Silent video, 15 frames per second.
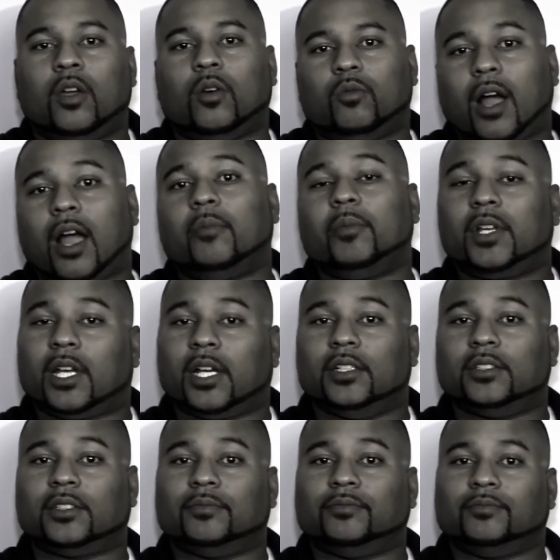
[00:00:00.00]
Why?
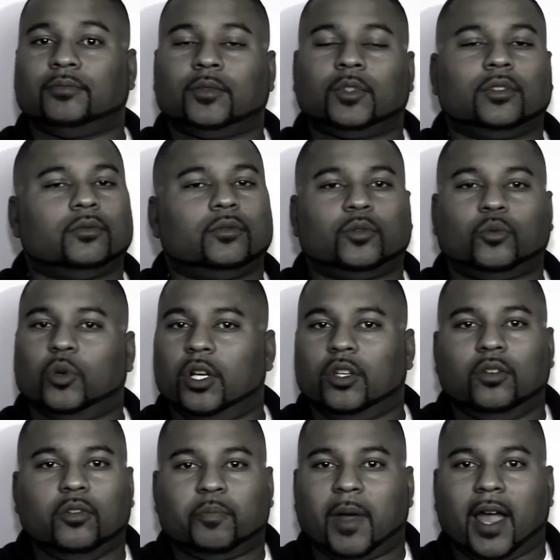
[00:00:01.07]
Because we're
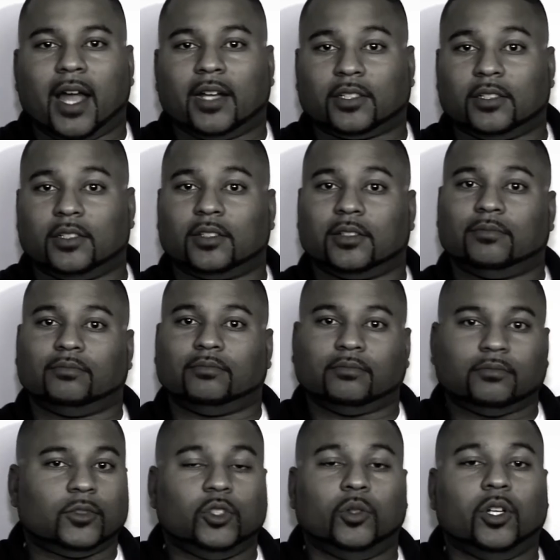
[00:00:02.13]
youth pastors
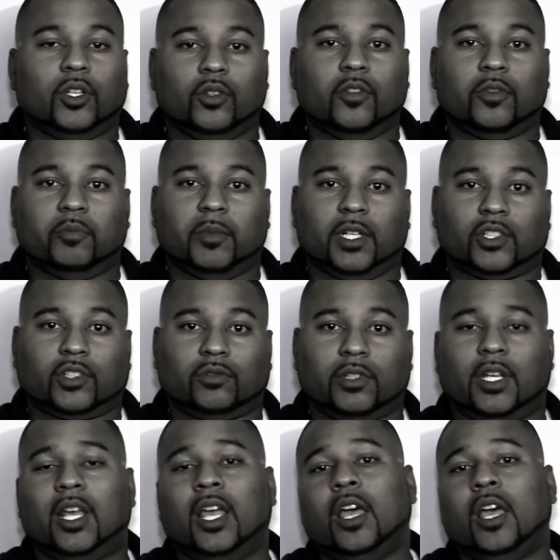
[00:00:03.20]
doing youth ministry.